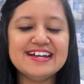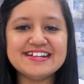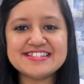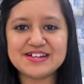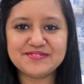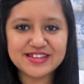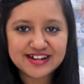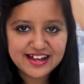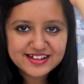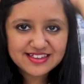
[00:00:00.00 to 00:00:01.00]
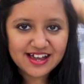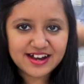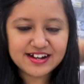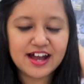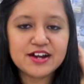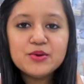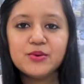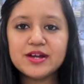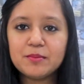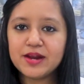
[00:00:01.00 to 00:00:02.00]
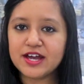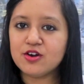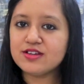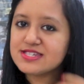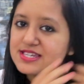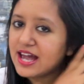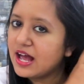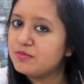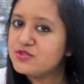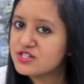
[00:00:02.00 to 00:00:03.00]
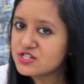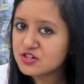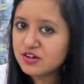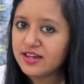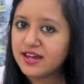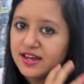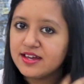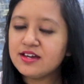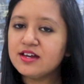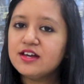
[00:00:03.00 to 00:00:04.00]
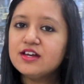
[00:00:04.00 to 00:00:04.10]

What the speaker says: It is something like that. And don't apply on scalp, just on hair.